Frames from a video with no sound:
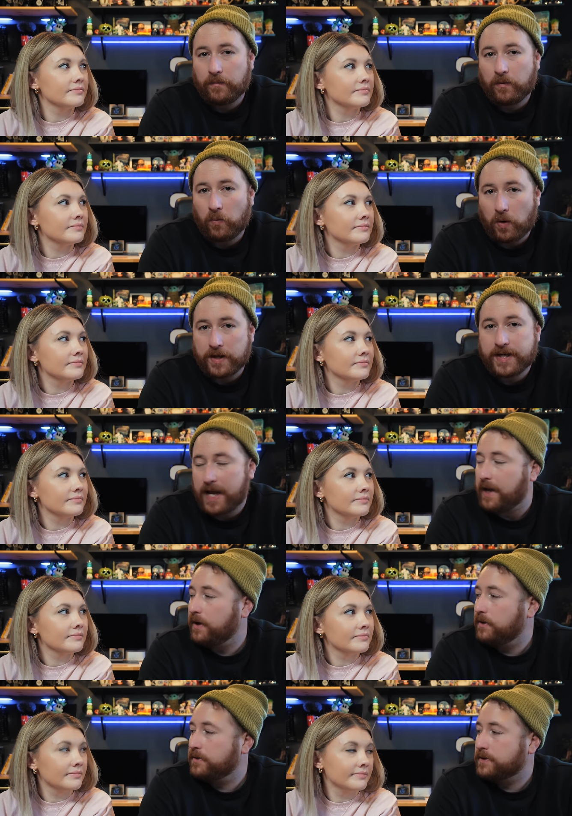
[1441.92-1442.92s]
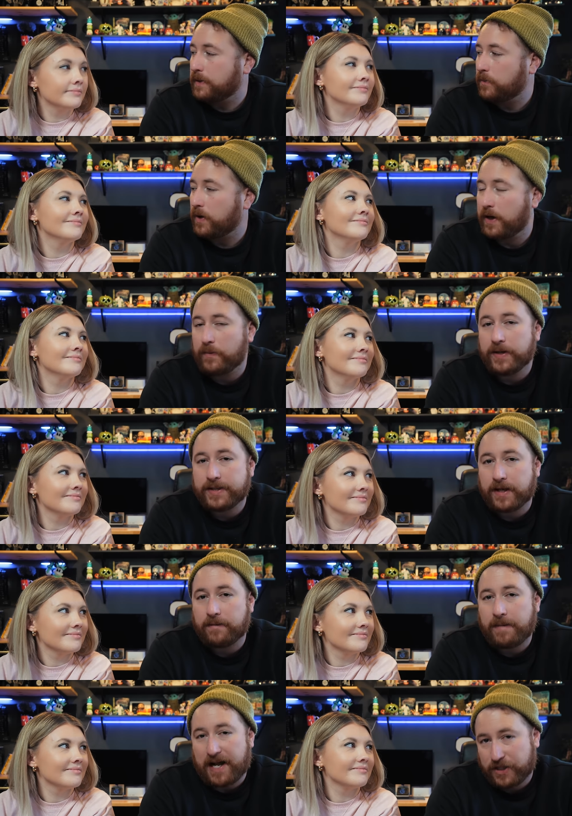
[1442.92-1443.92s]
Speaker 1: one day mm-hmm. somewhere and we
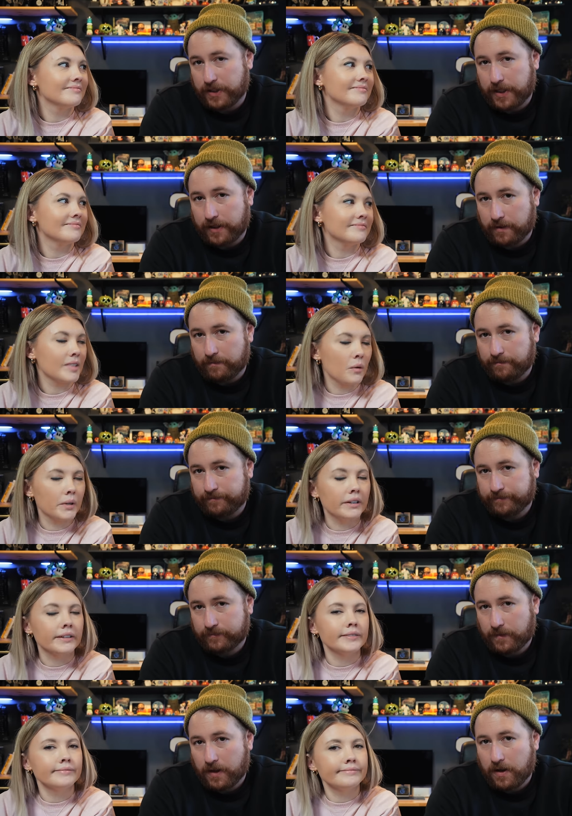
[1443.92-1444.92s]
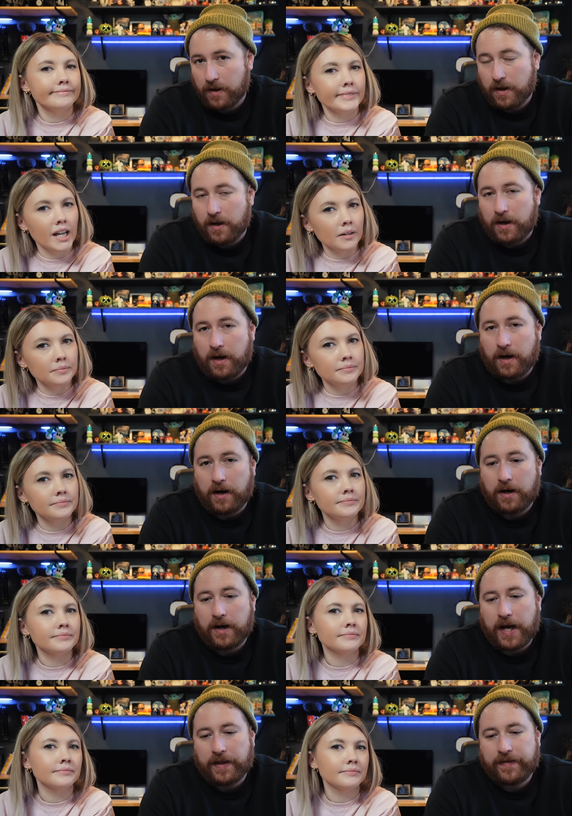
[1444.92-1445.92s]
did Magic Kingdom. We did. Yeah.
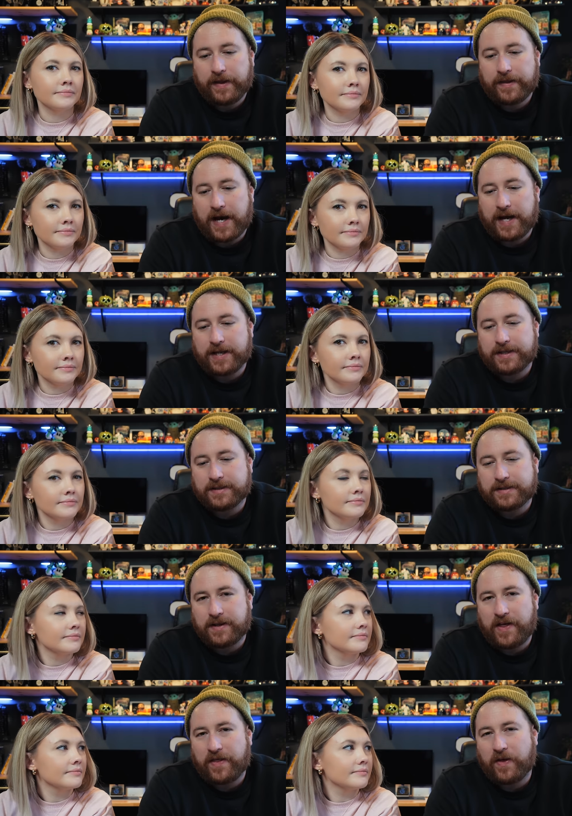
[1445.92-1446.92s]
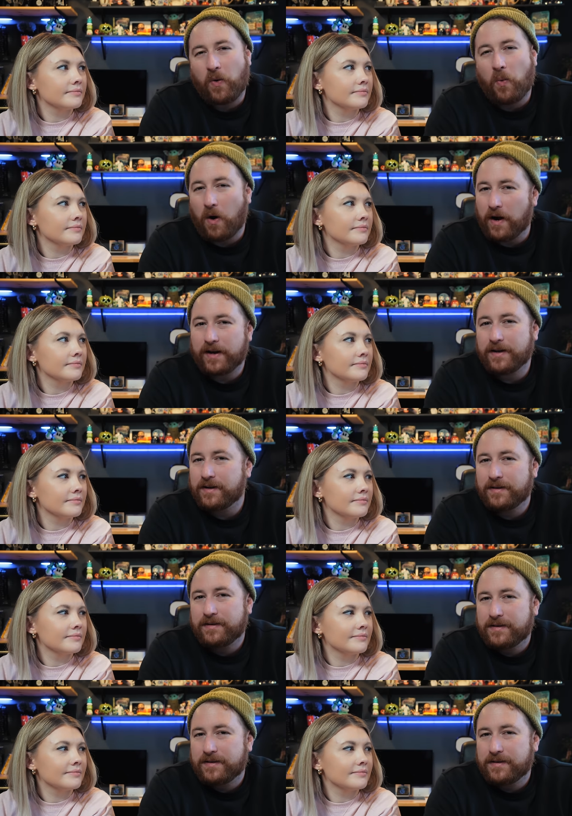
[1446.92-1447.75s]
Uh, I think that is the one